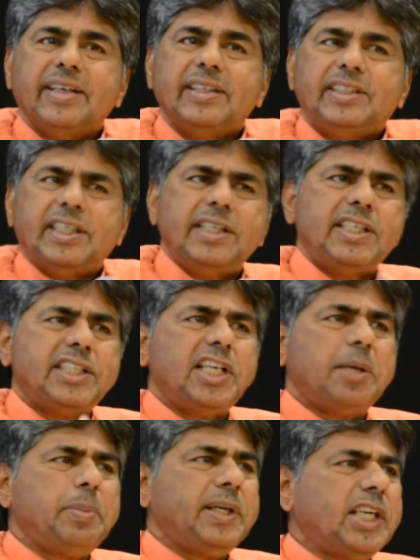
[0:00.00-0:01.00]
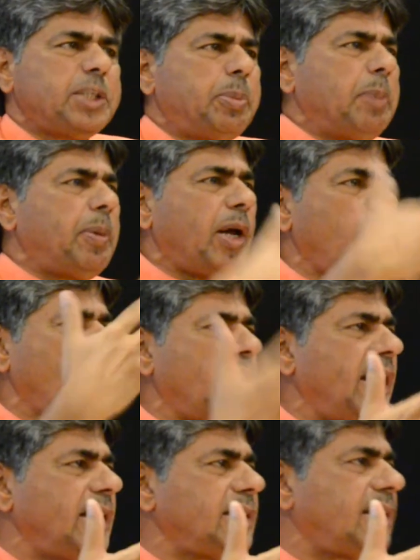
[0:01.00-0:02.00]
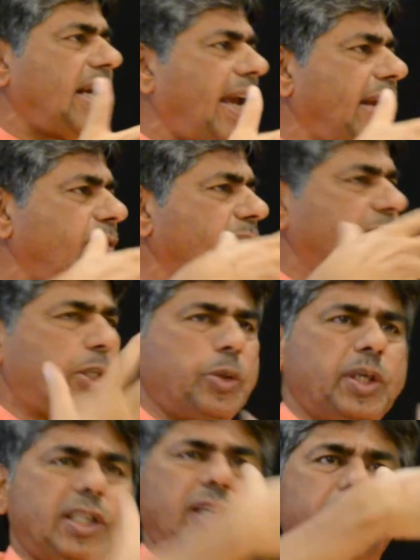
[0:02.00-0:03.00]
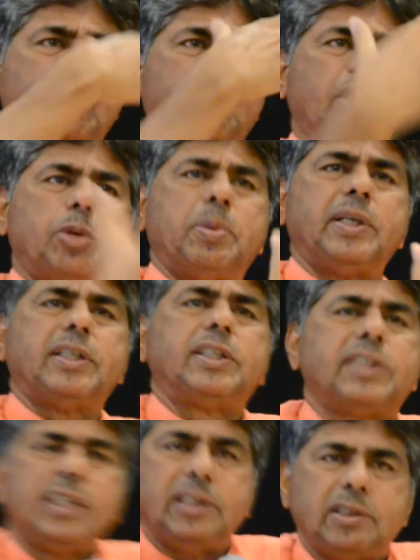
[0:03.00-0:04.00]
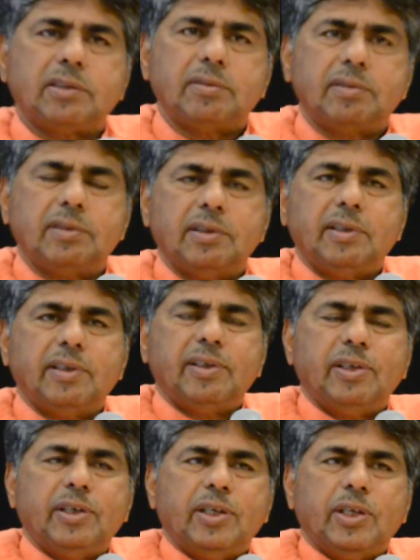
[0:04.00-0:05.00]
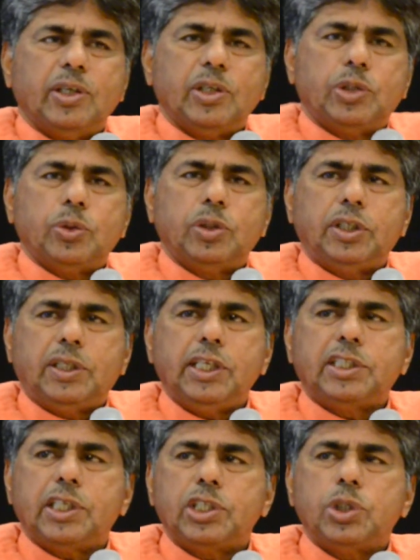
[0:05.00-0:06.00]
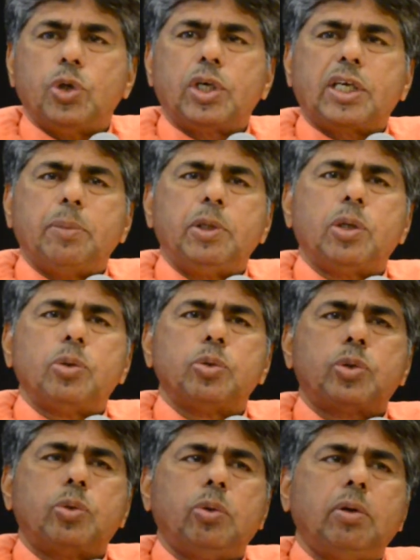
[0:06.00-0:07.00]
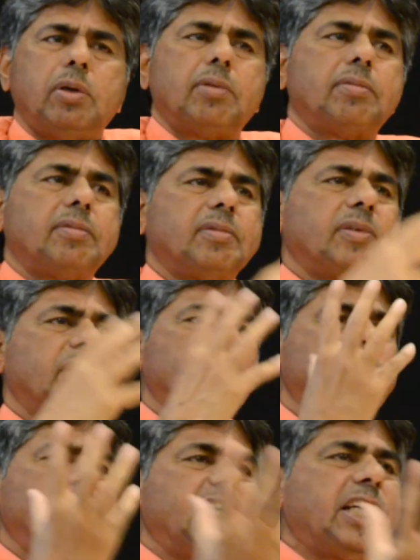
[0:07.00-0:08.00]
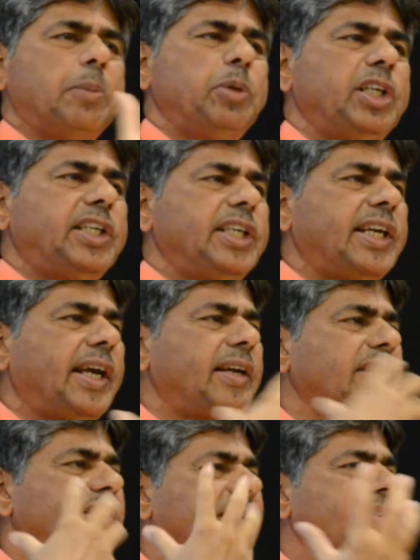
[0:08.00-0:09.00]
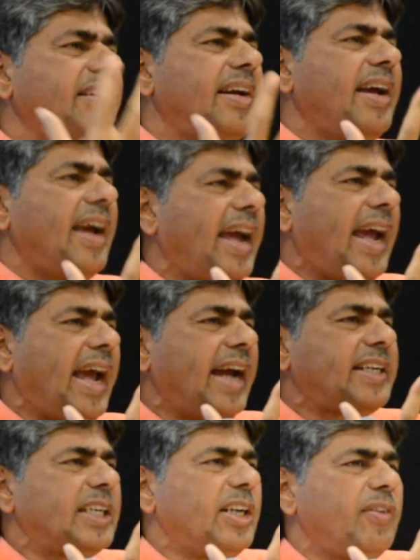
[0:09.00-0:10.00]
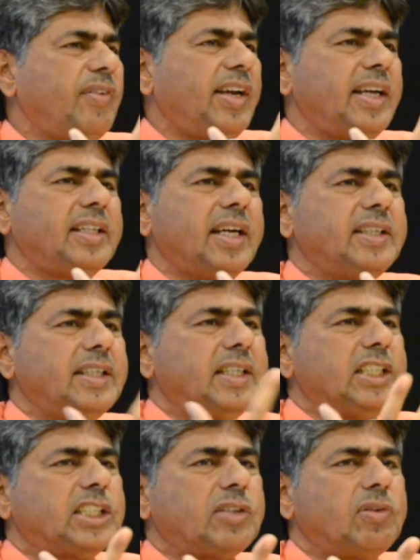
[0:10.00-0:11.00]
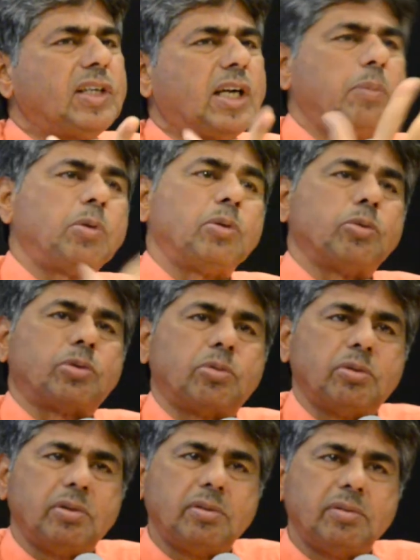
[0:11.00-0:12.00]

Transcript: Changes are because people are organized and we are together, we want to bring the change. So the teacher is not coming to the school, then the community can act in a way that the teacher will come to the school.